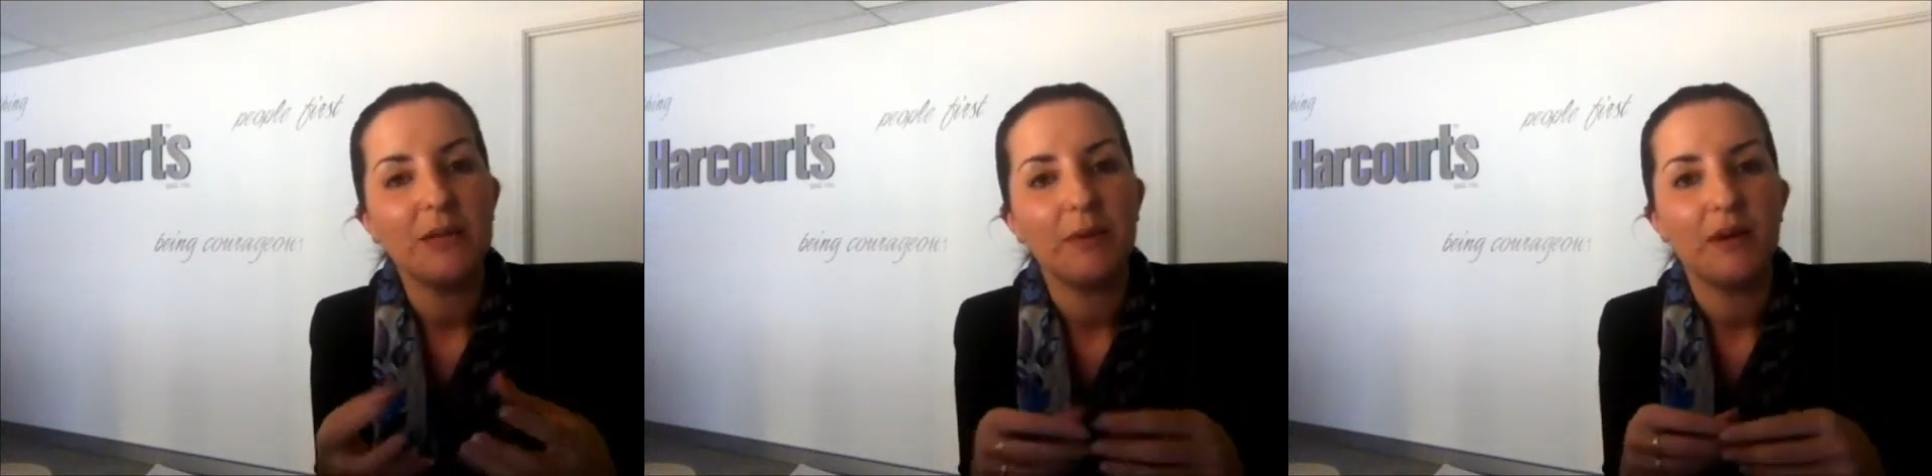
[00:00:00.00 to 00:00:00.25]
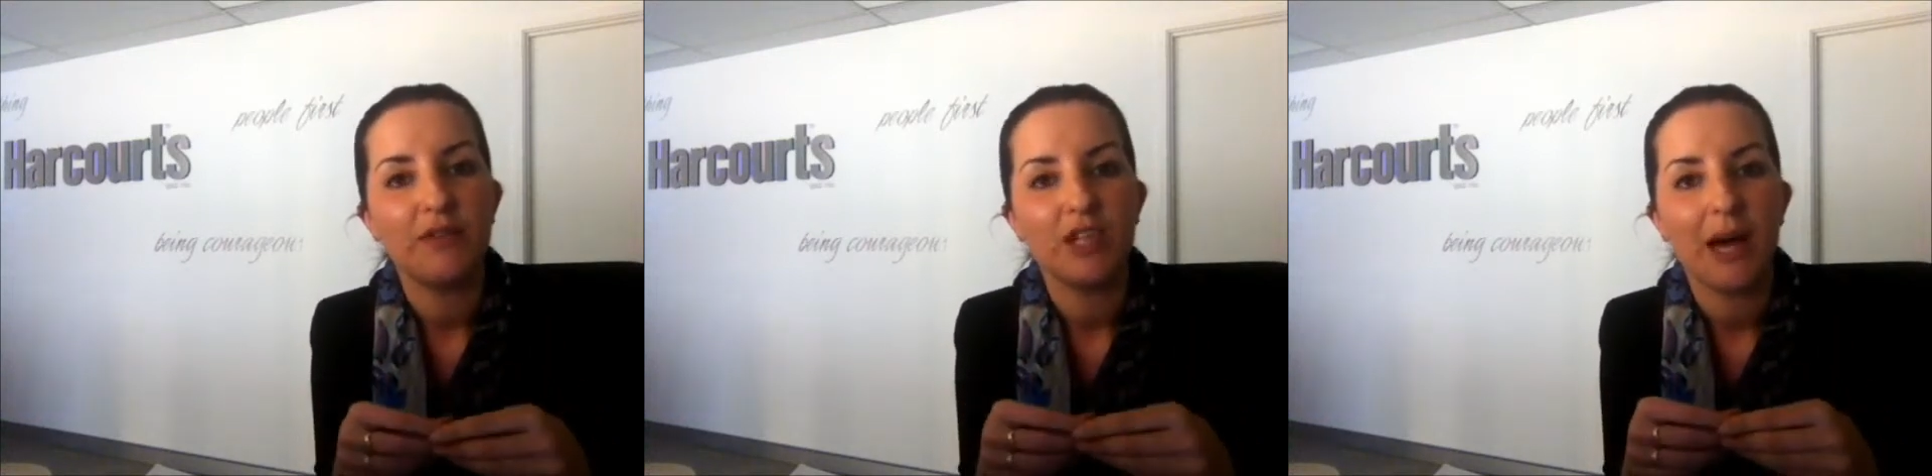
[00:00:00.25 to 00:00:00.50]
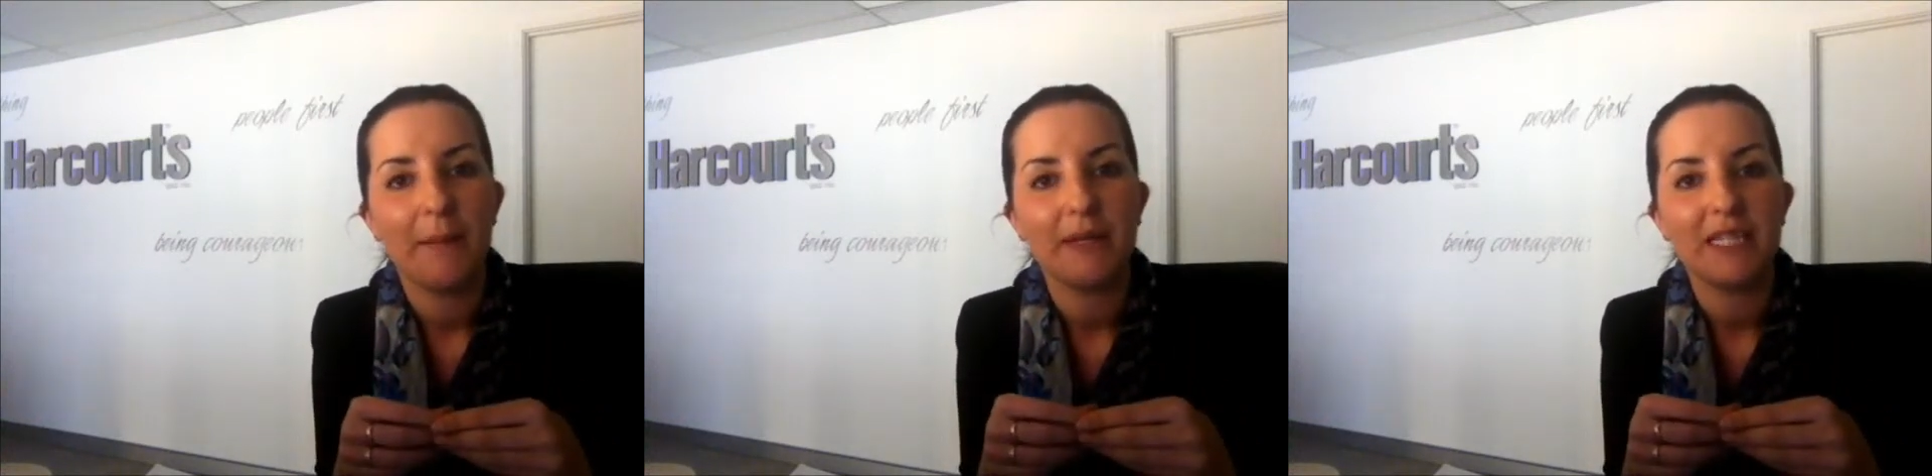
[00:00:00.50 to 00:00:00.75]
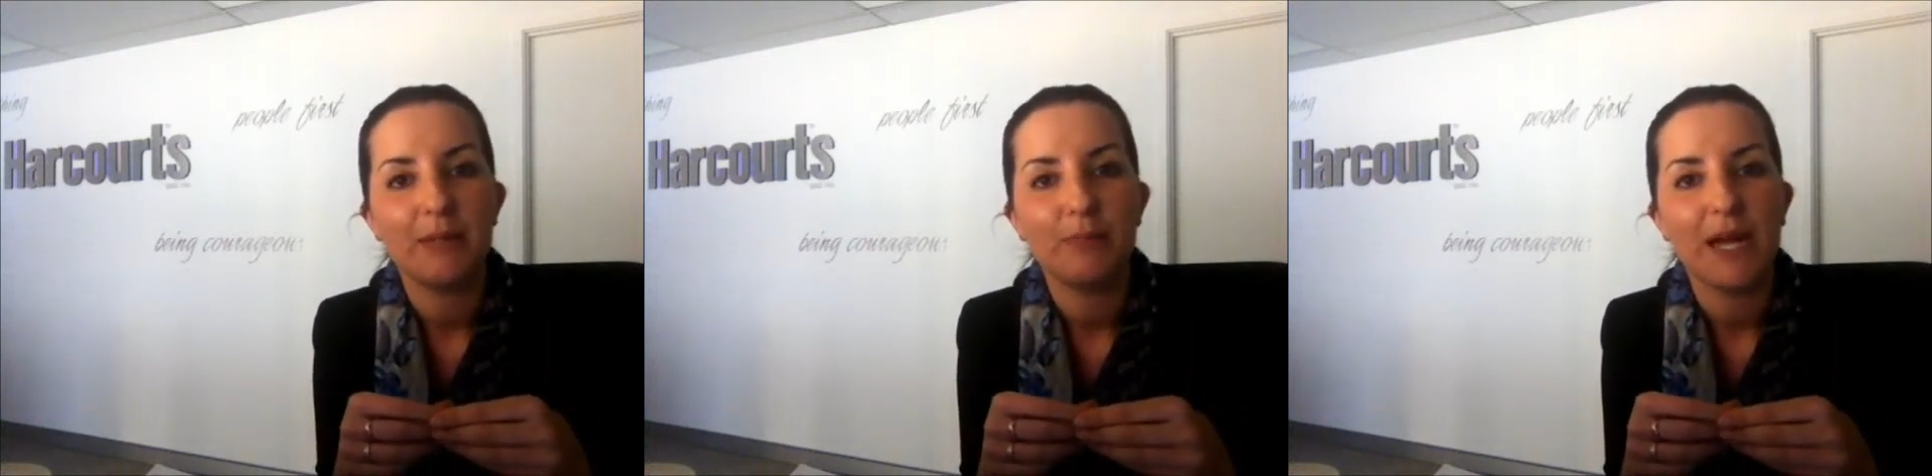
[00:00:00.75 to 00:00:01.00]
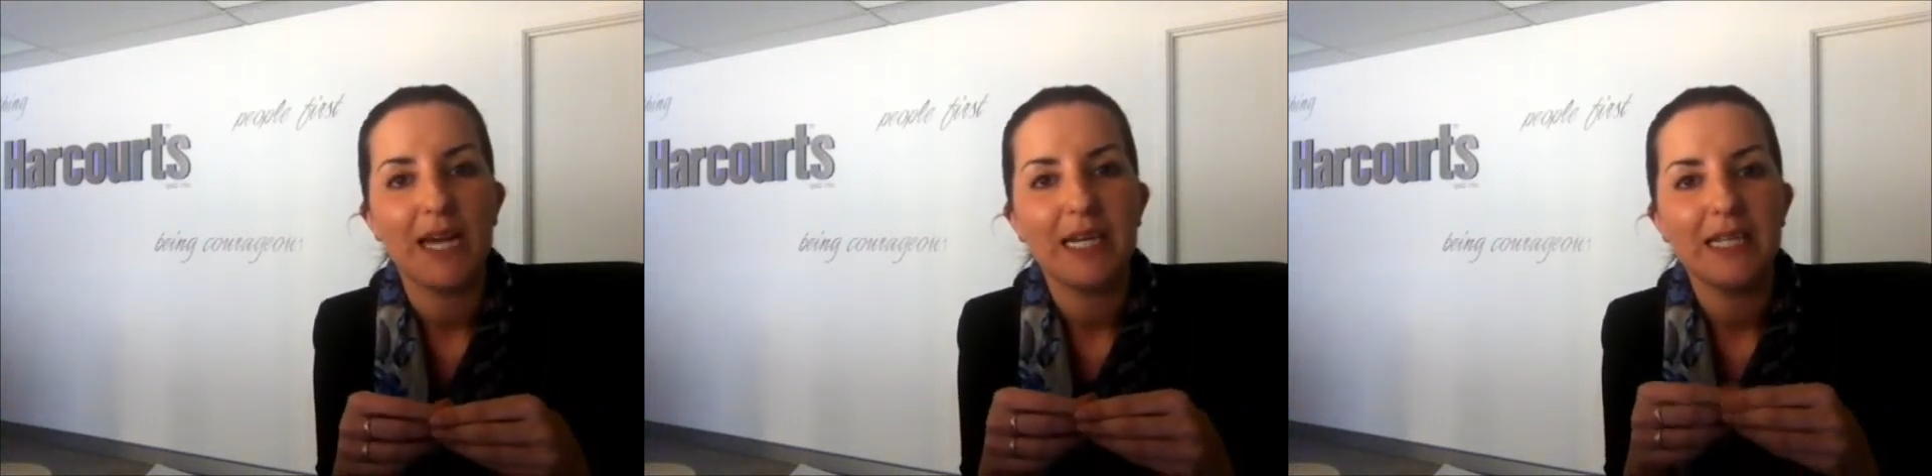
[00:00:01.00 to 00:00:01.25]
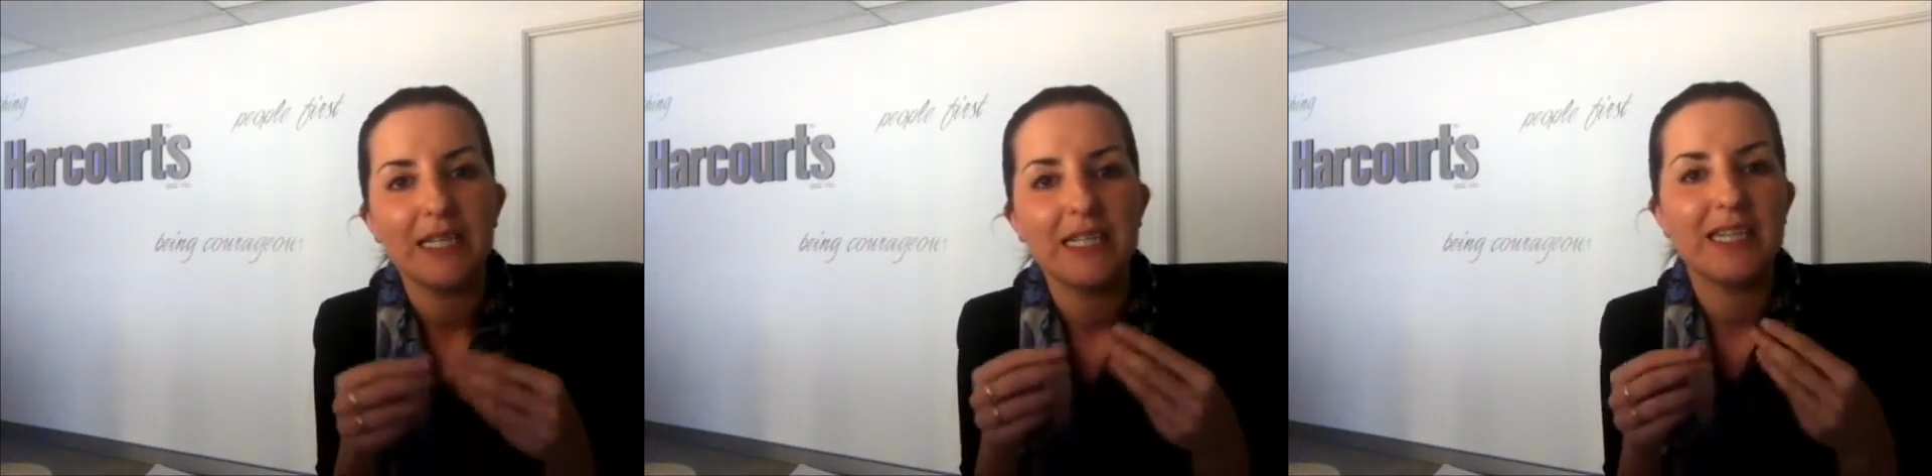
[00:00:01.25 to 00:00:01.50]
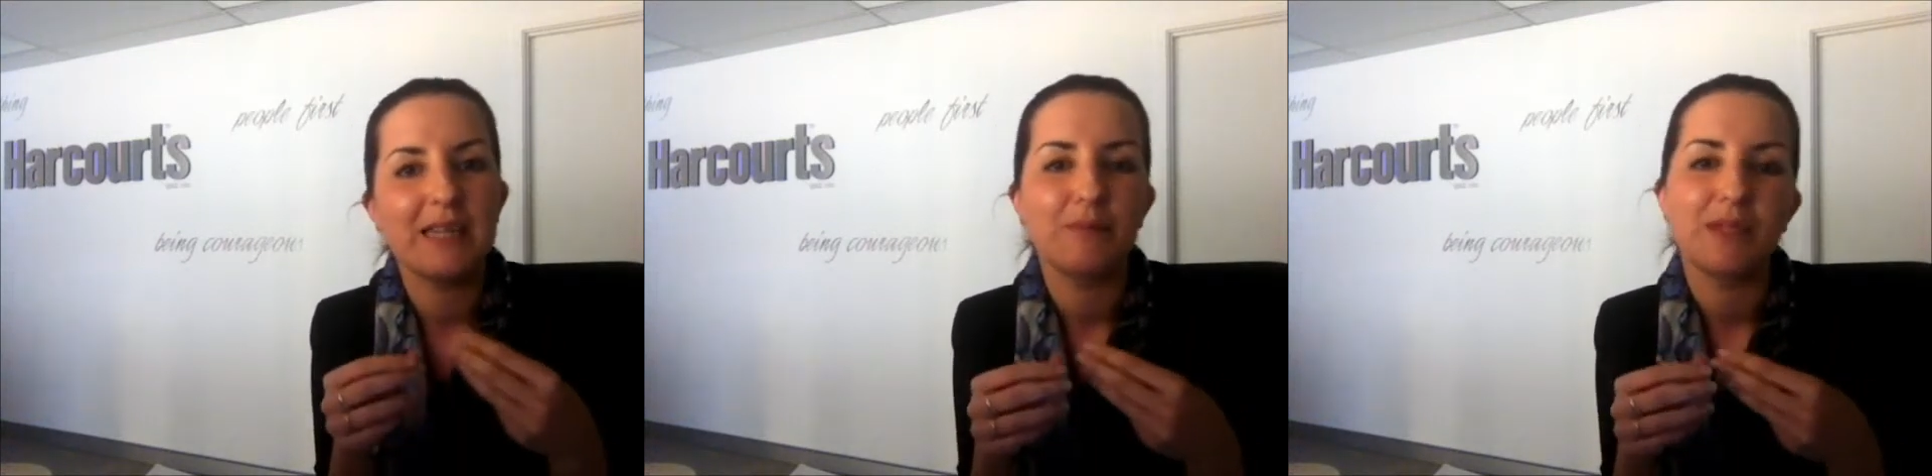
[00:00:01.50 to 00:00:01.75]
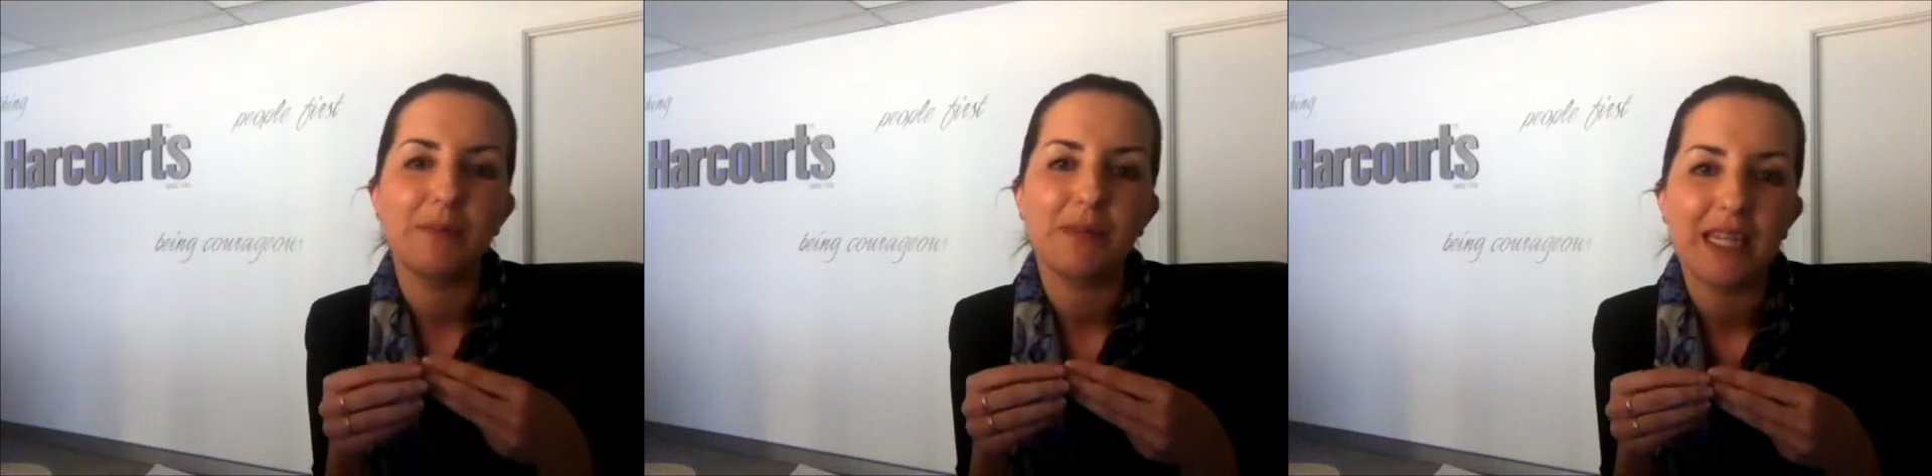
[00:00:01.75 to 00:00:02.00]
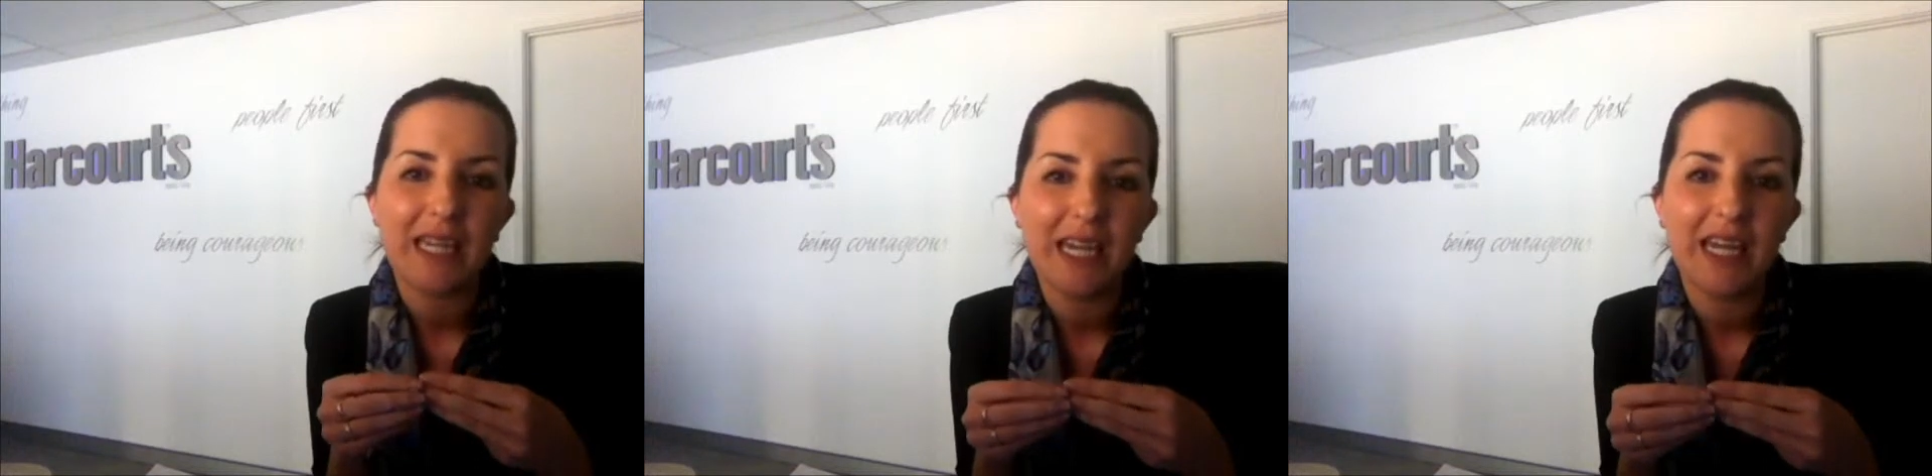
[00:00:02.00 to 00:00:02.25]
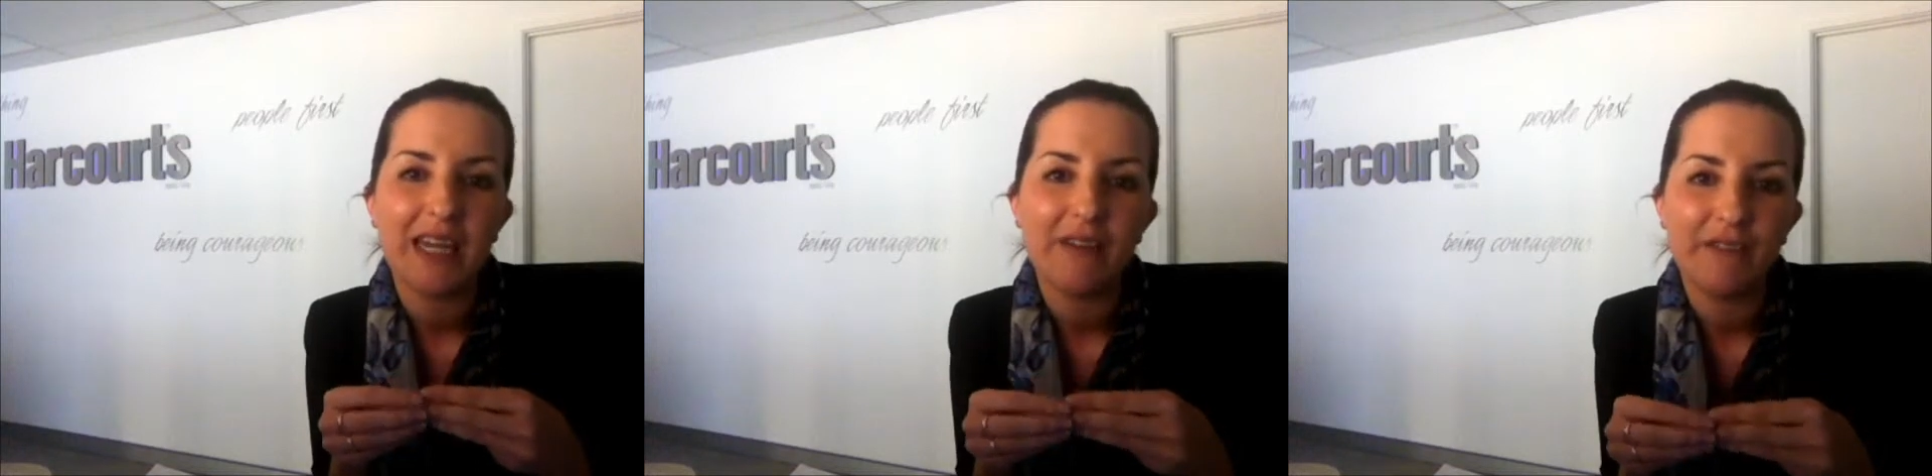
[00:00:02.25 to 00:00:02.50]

a bit of time explaining to them some of the key